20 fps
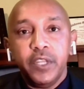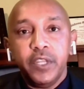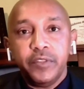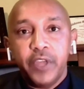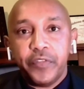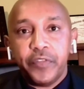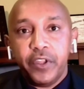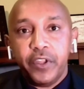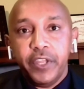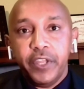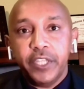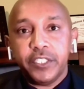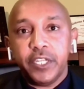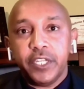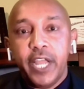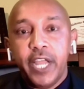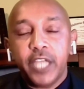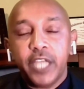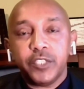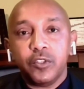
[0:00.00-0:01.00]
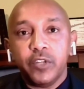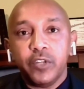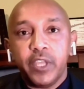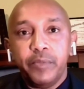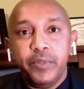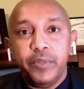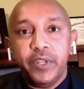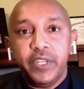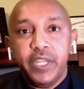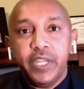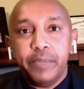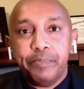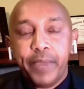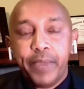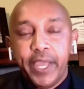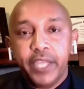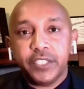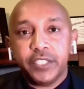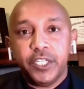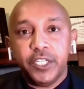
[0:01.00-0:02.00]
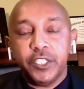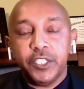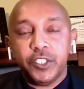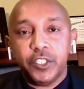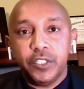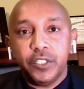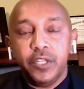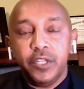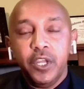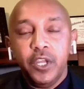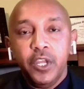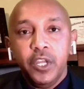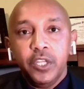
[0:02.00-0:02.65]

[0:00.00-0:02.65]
that the international community pay attention